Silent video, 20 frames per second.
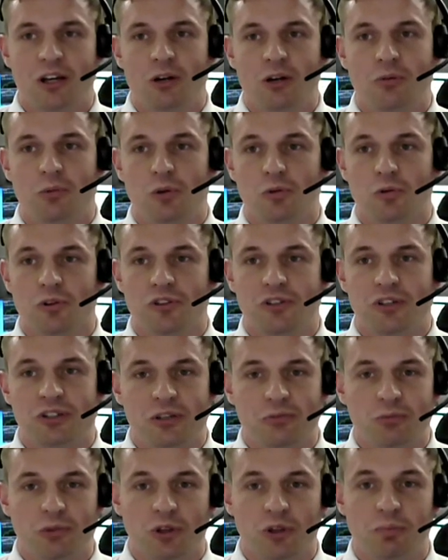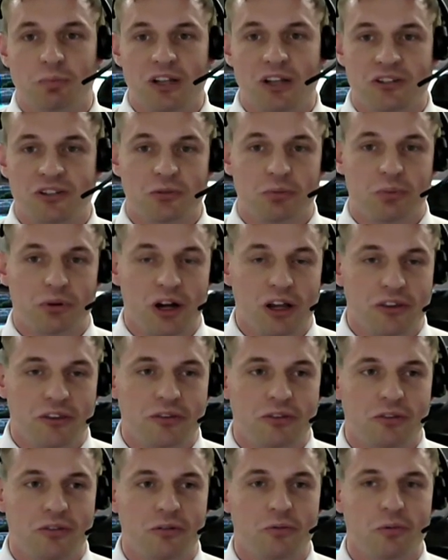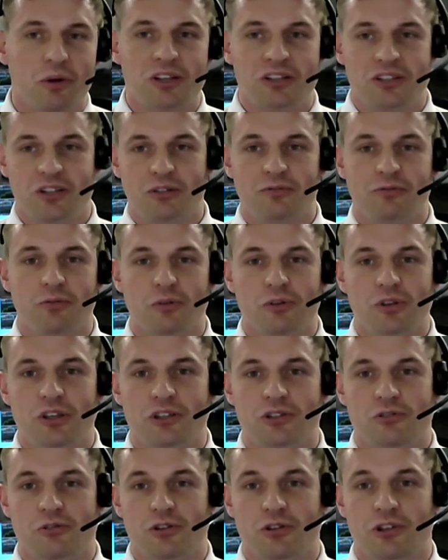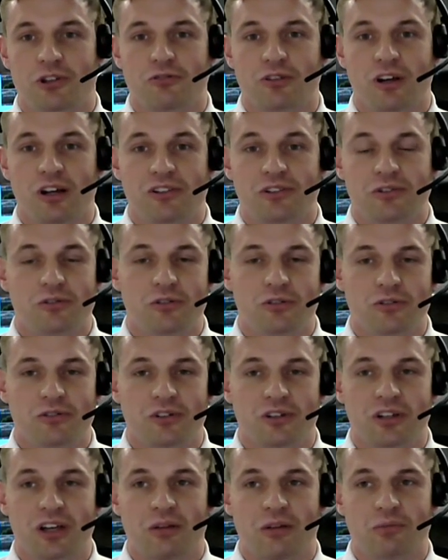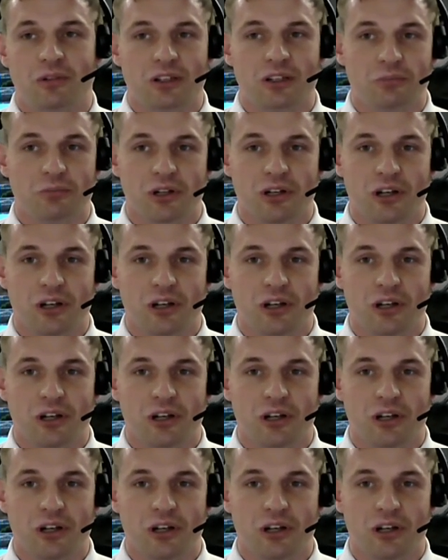We're all sitting with bated breath, waiting for these US rates to come a little bit